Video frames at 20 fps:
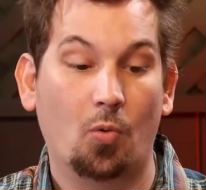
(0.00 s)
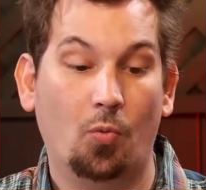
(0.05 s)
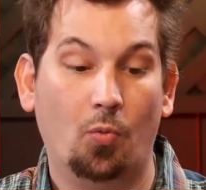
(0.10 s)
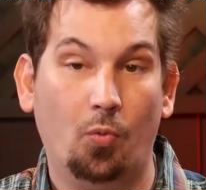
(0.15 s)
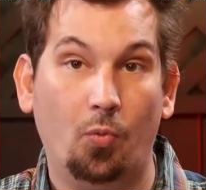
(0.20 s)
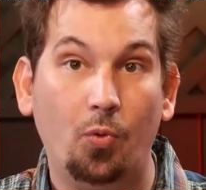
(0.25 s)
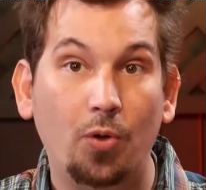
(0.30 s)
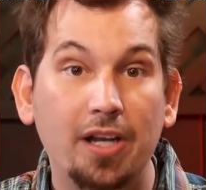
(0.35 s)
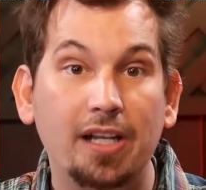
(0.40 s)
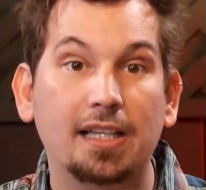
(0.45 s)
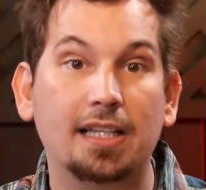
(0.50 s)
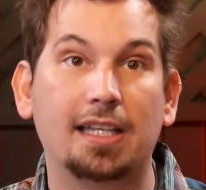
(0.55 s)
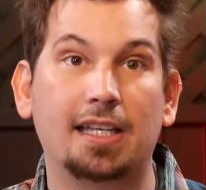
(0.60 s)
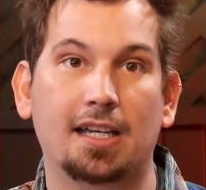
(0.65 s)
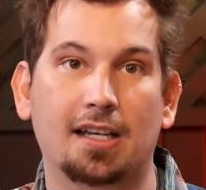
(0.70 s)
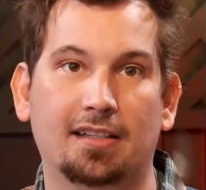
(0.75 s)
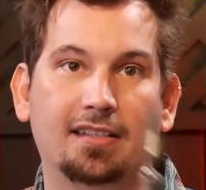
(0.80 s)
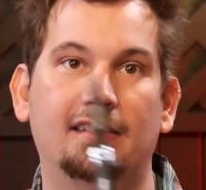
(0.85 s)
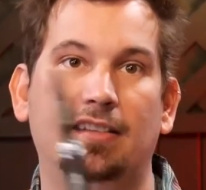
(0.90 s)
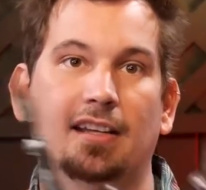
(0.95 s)

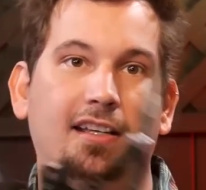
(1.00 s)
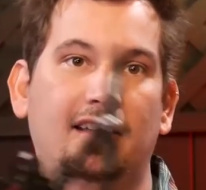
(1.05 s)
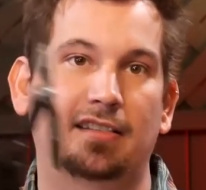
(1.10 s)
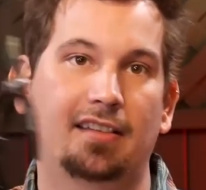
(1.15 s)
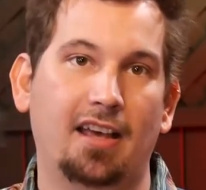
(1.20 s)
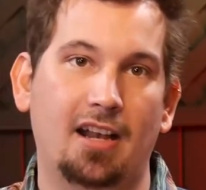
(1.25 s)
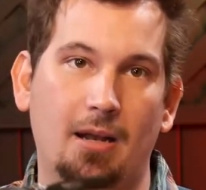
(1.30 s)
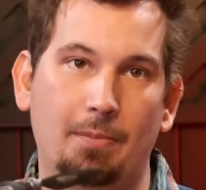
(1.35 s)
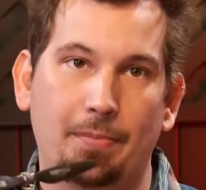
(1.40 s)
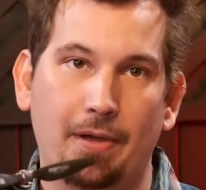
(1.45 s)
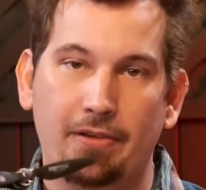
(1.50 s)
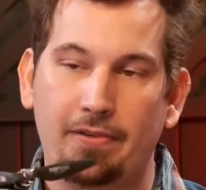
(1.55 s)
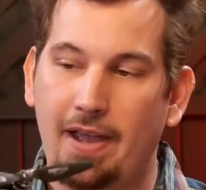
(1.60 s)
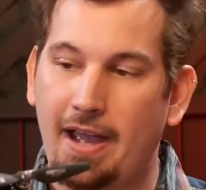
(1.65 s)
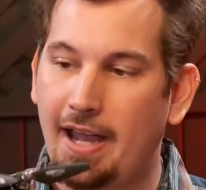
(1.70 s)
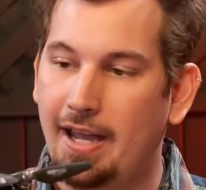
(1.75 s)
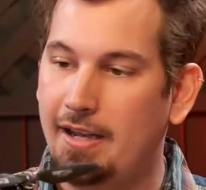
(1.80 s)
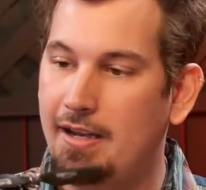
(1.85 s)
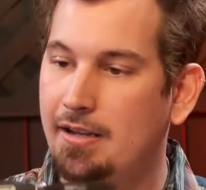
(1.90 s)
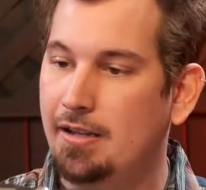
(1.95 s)
really a sick setup. I've
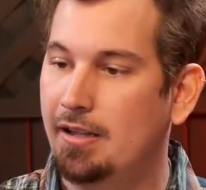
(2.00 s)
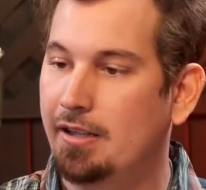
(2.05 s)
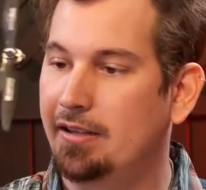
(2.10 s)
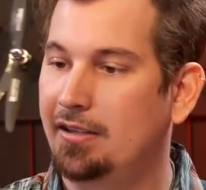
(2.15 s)
had,